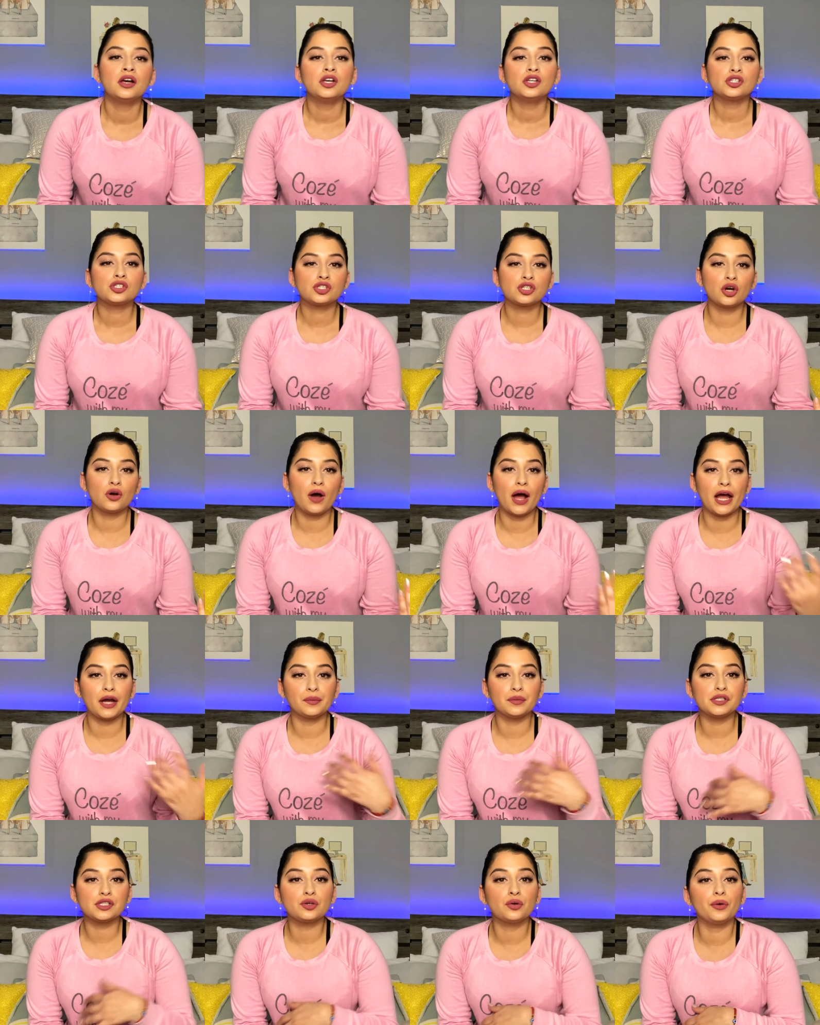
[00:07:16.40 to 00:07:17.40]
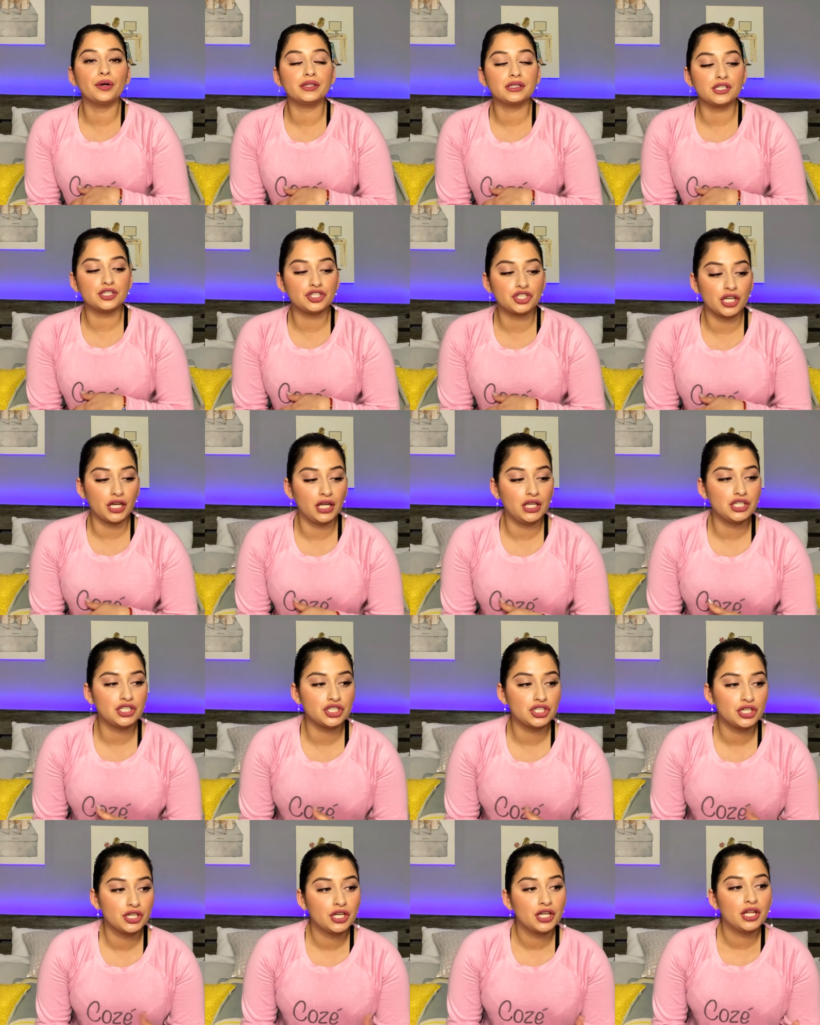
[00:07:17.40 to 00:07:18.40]
So I was going to
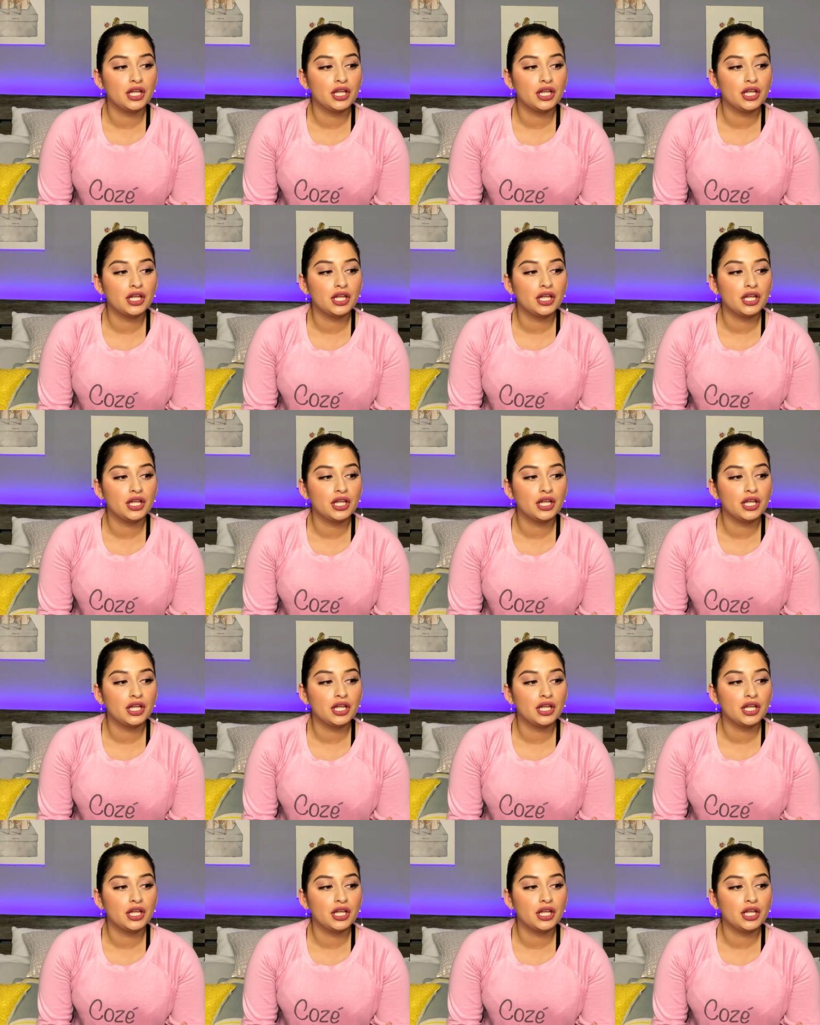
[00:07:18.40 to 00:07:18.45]
change